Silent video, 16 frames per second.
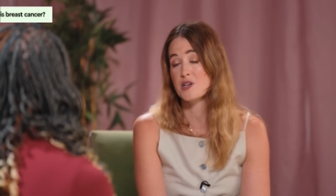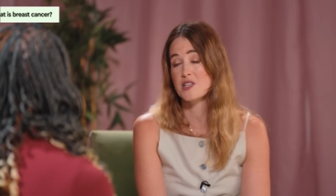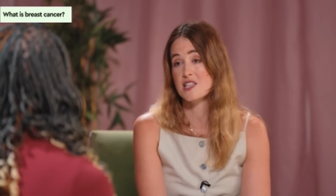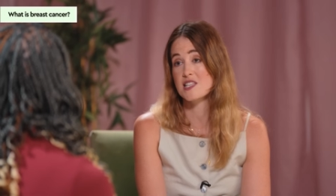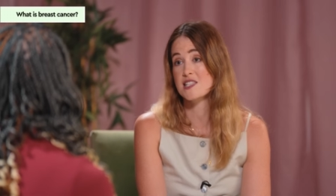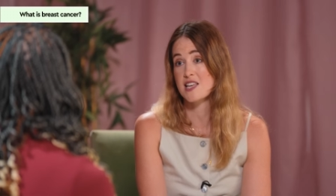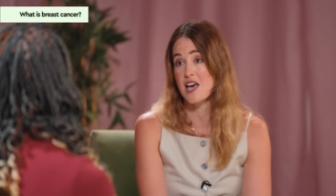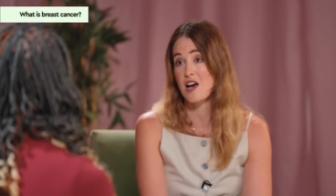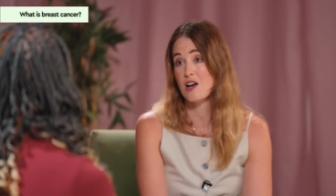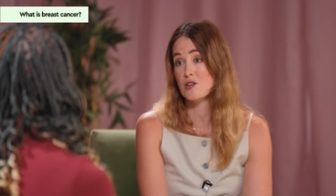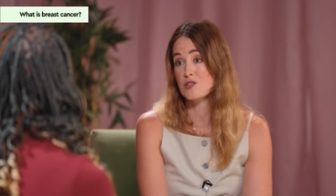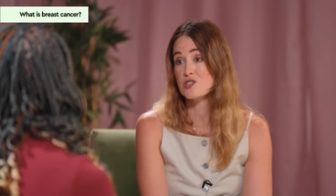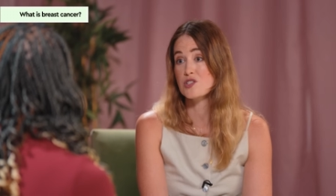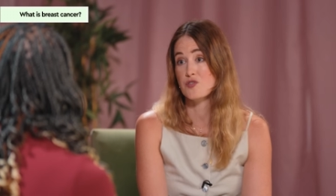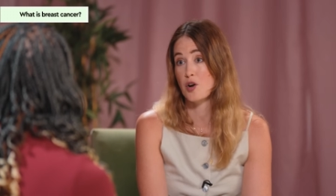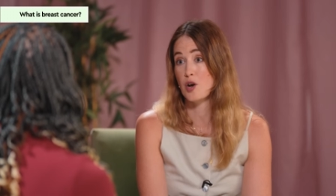where the
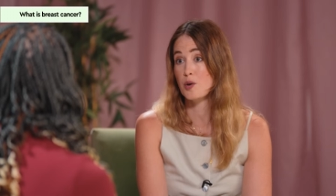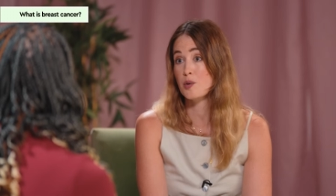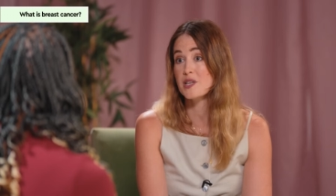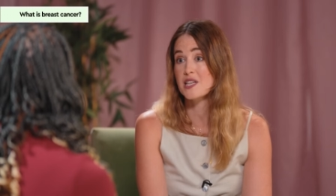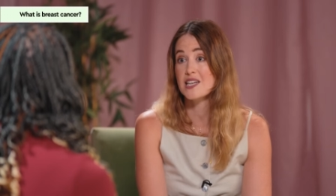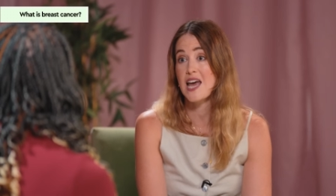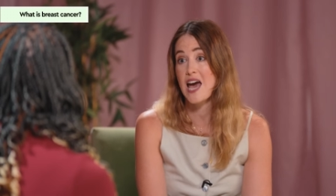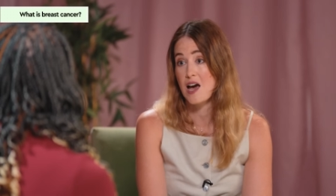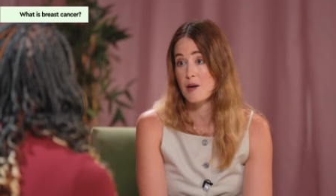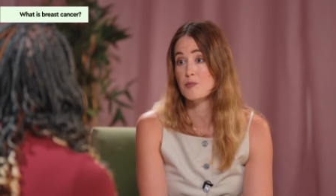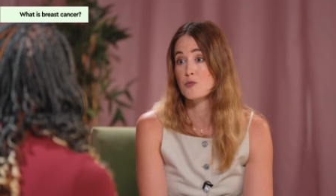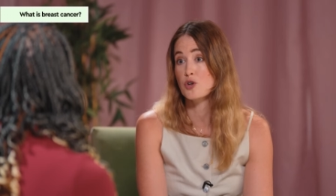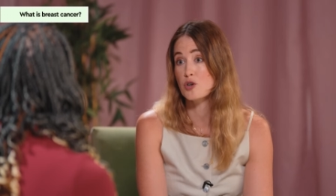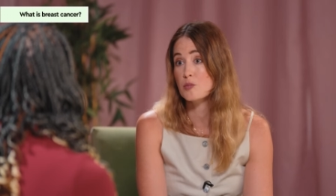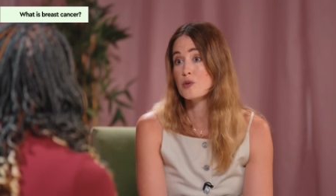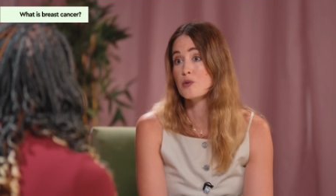cells grow in an
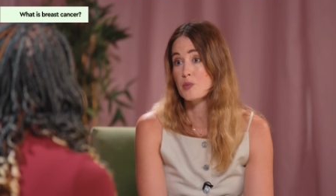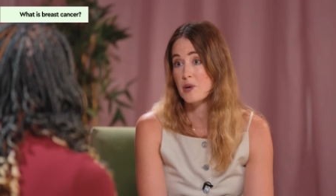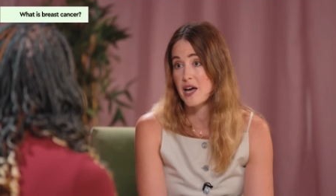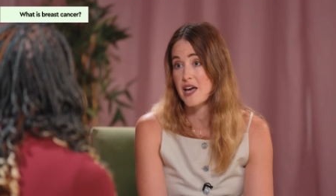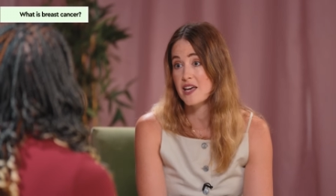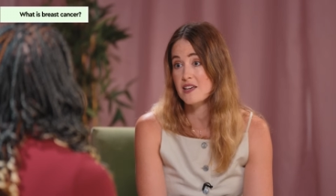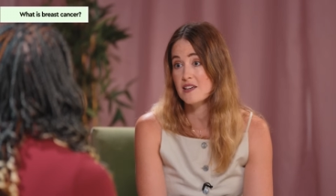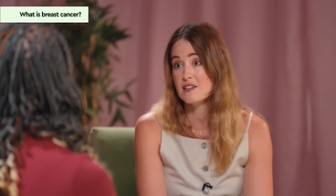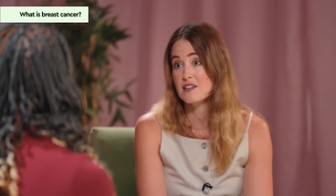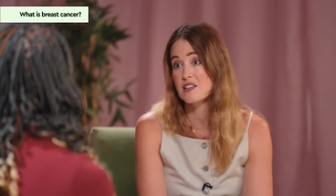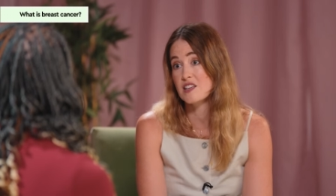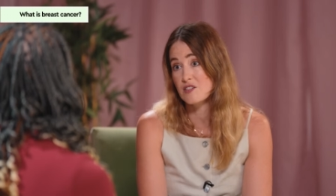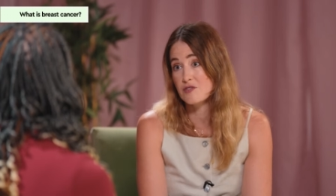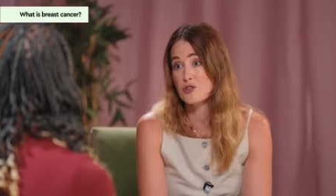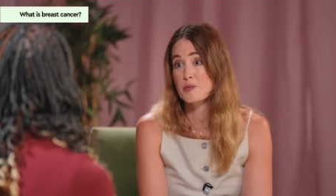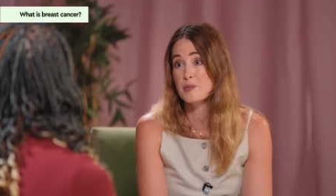abnormal way and
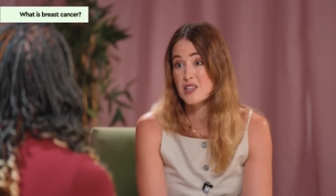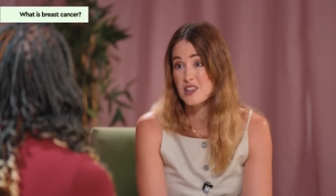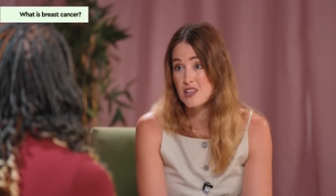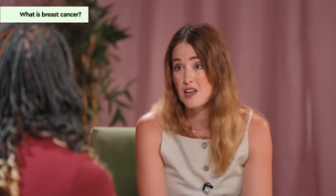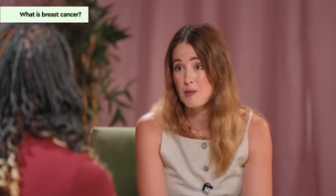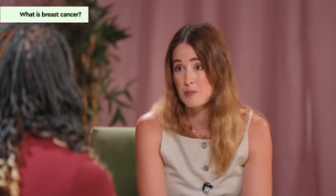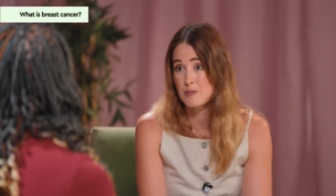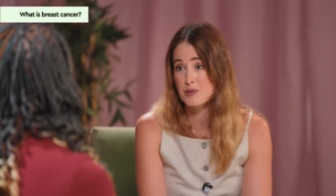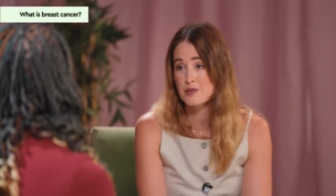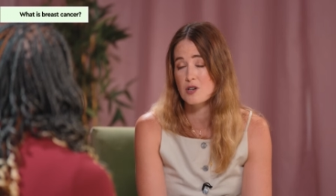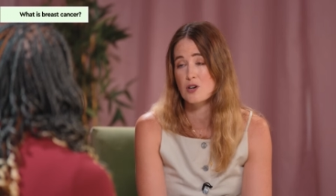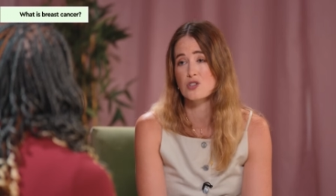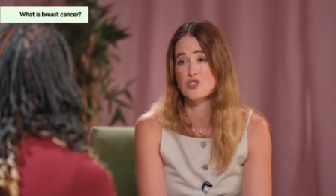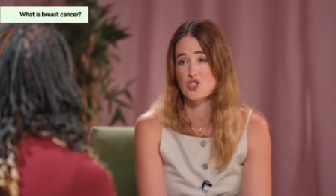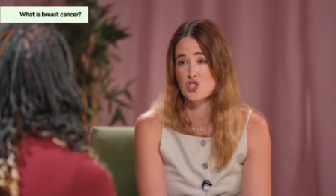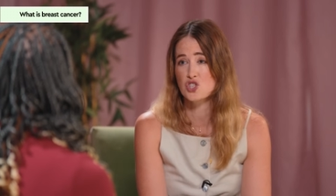they form a lump called a